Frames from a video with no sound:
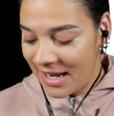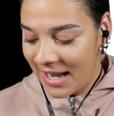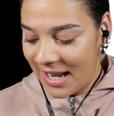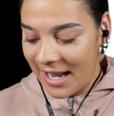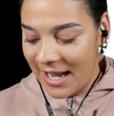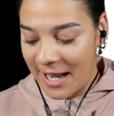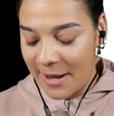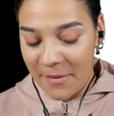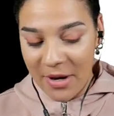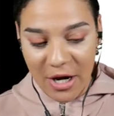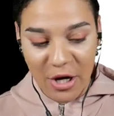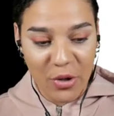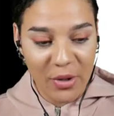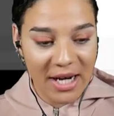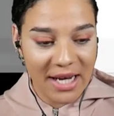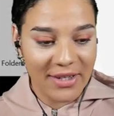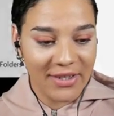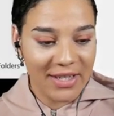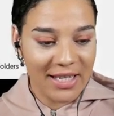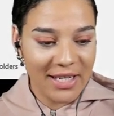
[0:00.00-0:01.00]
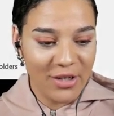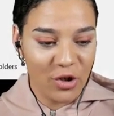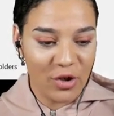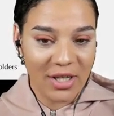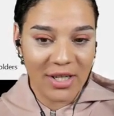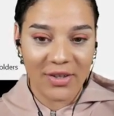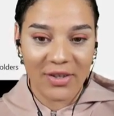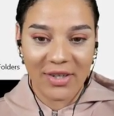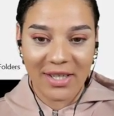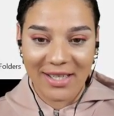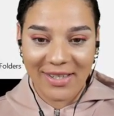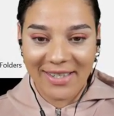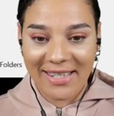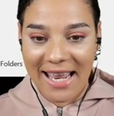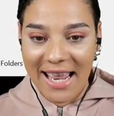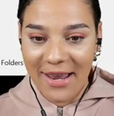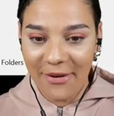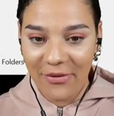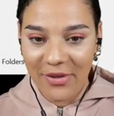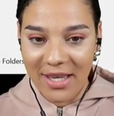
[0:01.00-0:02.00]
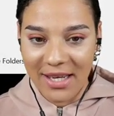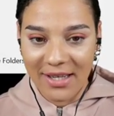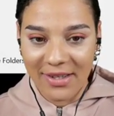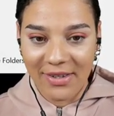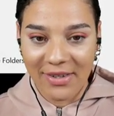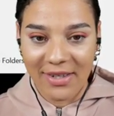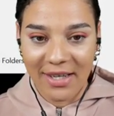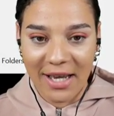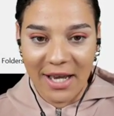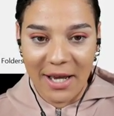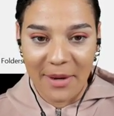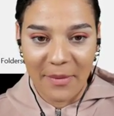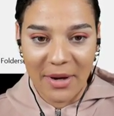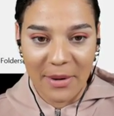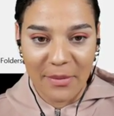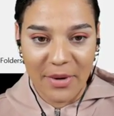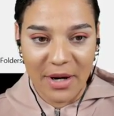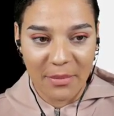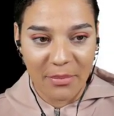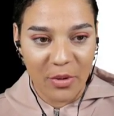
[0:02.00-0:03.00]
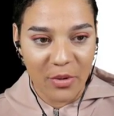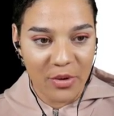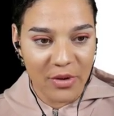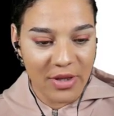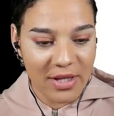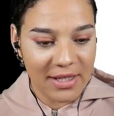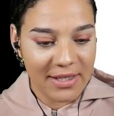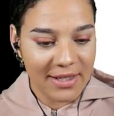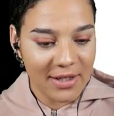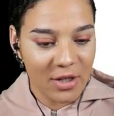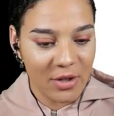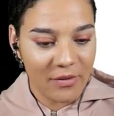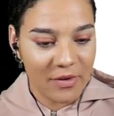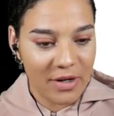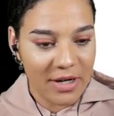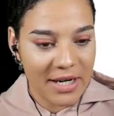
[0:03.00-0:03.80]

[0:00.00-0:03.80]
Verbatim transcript: Um, now you guys can just save this. Um, I'm gonna pull this over